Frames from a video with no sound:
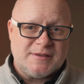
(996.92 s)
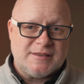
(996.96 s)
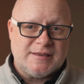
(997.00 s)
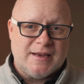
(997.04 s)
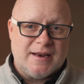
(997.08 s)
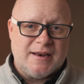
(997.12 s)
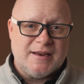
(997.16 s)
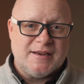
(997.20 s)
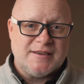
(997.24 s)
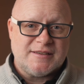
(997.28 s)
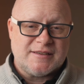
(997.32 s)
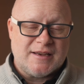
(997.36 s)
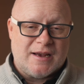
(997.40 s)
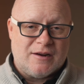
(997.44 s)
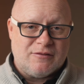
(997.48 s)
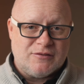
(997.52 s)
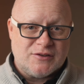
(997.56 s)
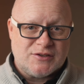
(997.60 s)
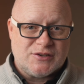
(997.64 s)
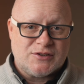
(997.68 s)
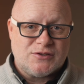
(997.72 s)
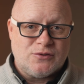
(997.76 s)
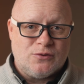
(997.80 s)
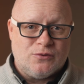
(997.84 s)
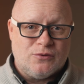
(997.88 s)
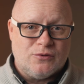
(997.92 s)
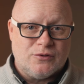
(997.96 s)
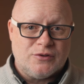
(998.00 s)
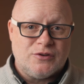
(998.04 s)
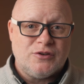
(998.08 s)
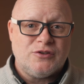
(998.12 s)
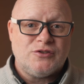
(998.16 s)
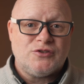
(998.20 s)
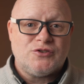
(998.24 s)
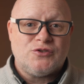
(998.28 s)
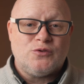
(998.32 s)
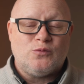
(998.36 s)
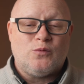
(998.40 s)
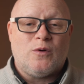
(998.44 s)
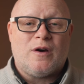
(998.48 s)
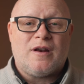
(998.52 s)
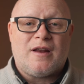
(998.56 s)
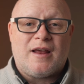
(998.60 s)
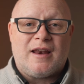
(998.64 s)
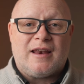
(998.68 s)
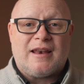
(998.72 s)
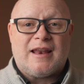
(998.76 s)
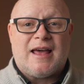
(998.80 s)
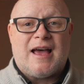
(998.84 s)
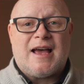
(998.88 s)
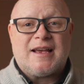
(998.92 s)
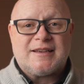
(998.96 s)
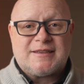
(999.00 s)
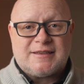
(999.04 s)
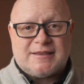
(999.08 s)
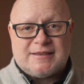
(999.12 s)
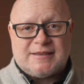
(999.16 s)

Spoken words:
settings are restored to what I'd last